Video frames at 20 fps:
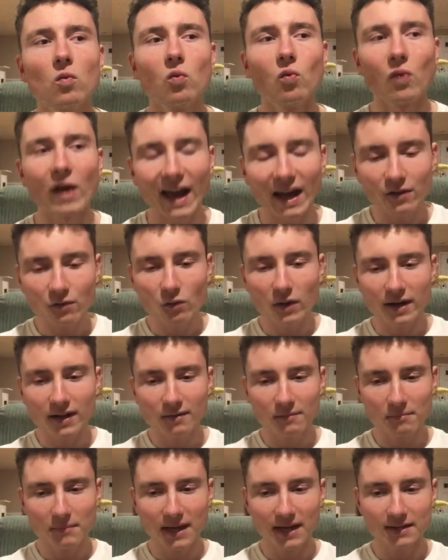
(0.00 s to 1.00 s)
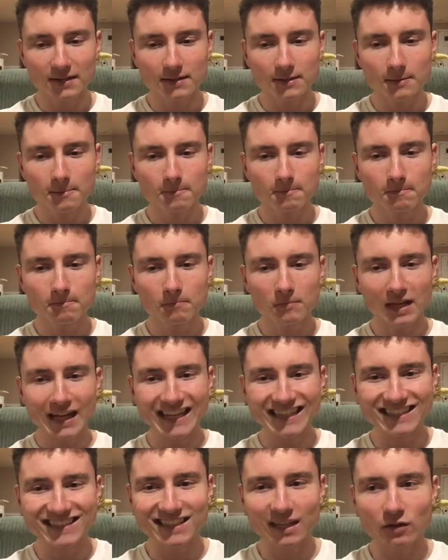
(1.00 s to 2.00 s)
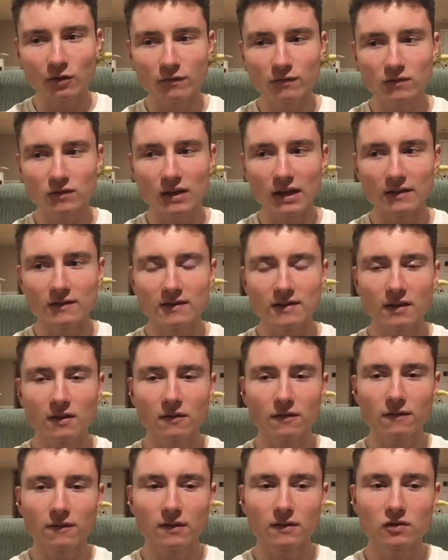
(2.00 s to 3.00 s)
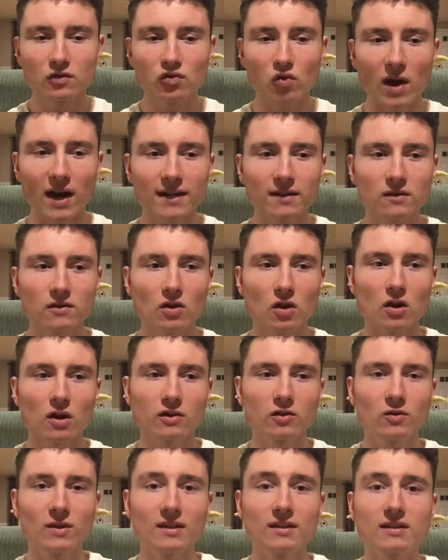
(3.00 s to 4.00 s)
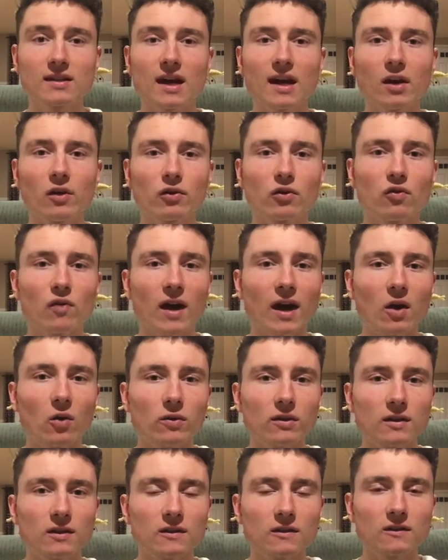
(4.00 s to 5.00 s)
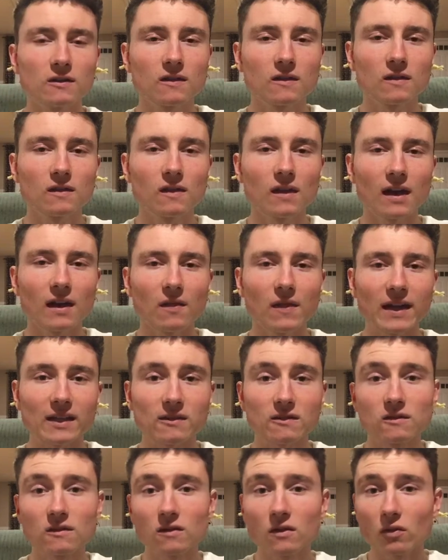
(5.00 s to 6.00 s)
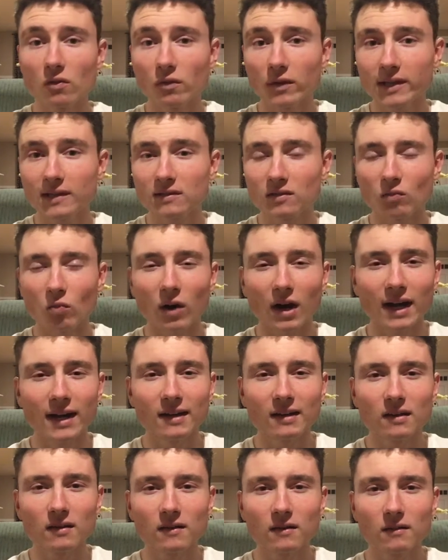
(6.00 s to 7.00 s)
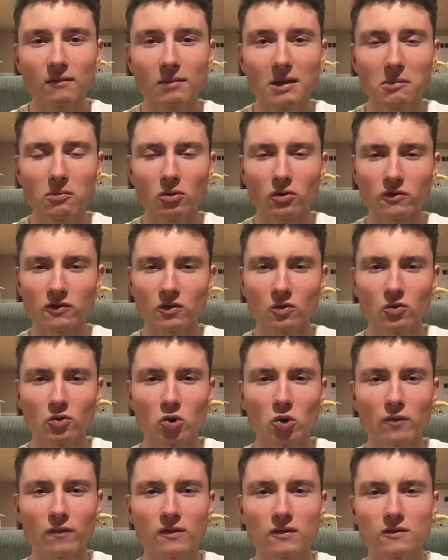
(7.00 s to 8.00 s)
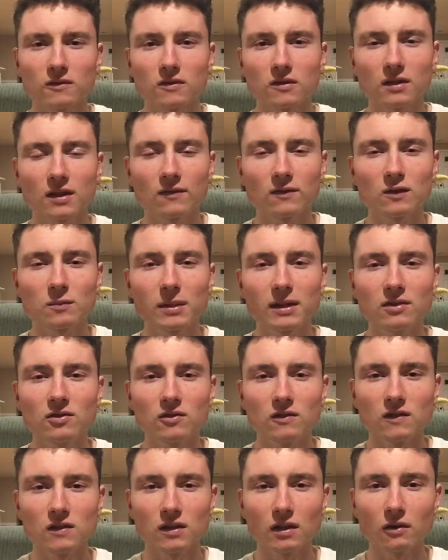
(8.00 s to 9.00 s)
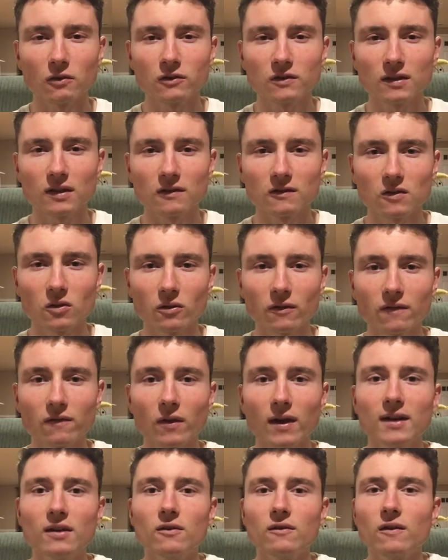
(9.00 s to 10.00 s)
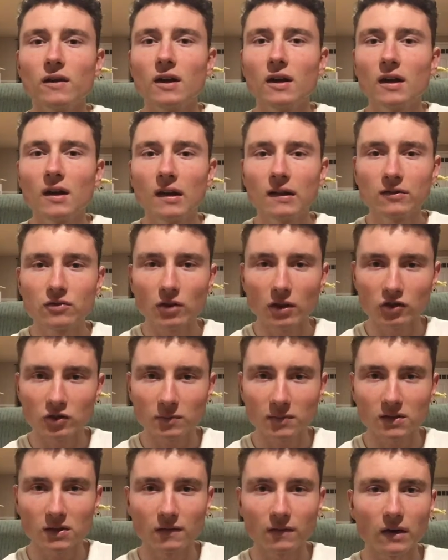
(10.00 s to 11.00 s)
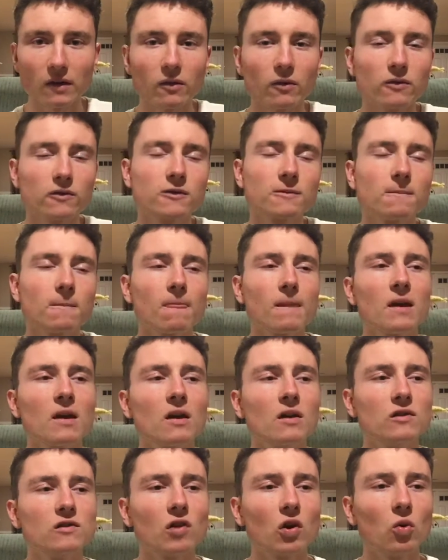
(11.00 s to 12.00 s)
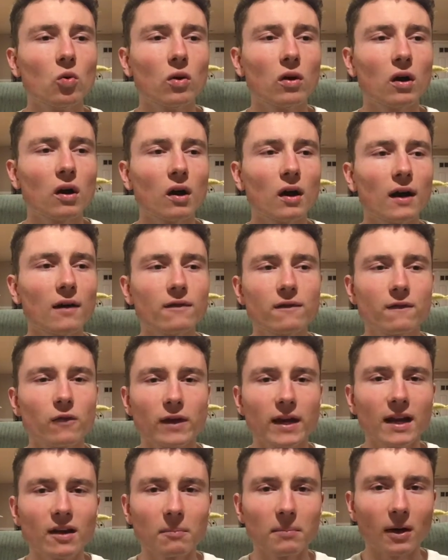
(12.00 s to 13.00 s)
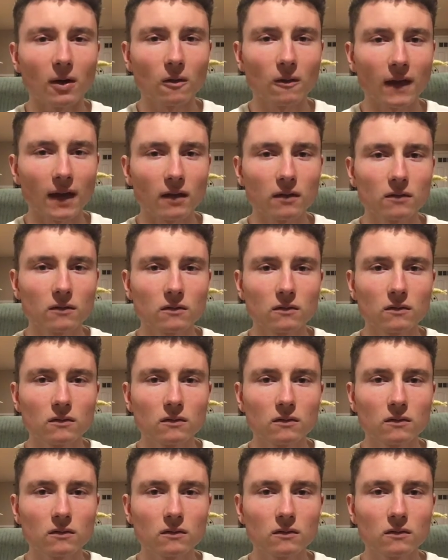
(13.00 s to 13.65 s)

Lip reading: What I'd recommend, instead of trying to talk to the entire crowd, because that's the reason why people are so nervous to give speeches, it's because they're afraid of judgment of others. So forget about that.